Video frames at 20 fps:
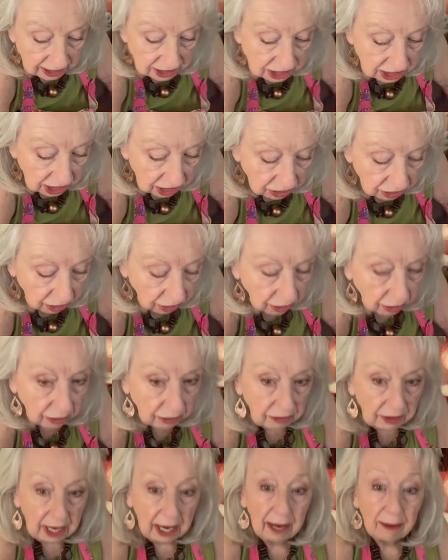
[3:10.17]
tender.
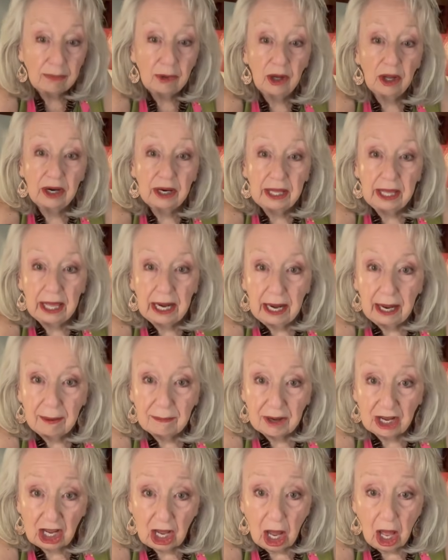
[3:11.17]
Now I'm going to get out
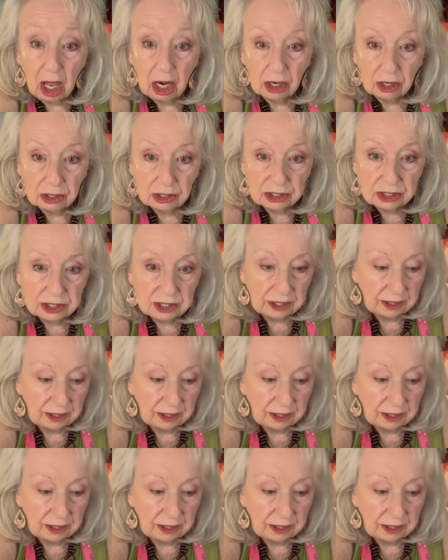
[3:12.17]
my collards.